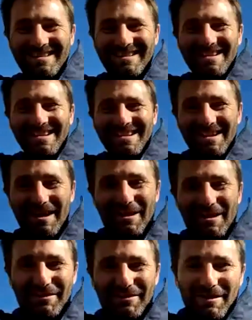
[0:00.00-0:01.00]
Yeah, I
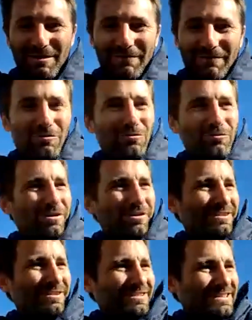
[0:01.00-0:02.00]
think of all the
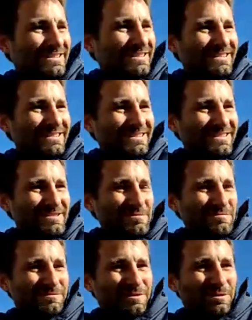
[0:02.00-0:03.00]

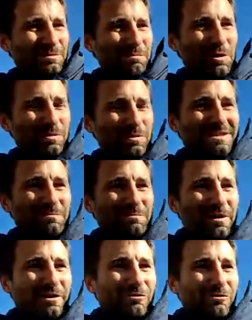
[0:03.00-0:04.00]
sort of moments in my
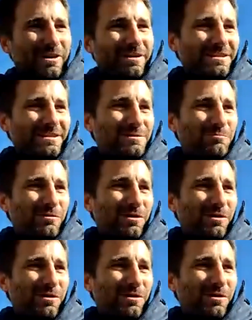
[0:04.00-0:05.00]
career, that's the one
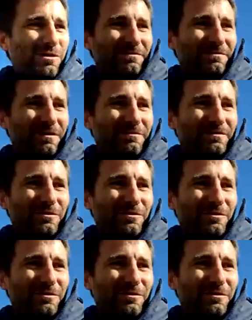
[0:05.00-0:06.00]
that I've got
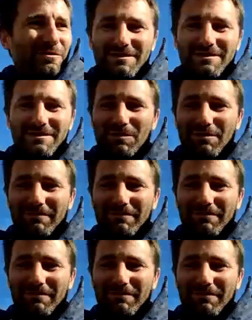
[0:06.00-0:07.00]
the most enjoyment
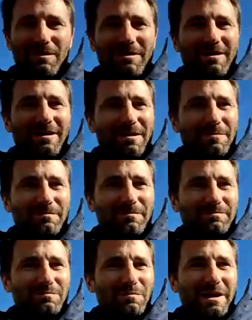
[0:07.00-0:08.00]
from,
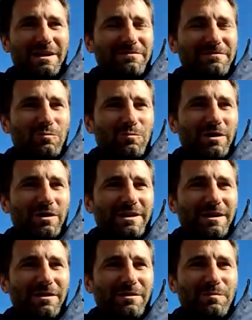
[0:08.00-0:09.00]
mainly from winding
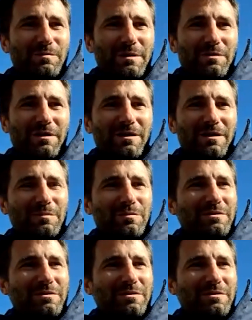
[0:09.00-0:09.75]
other people up.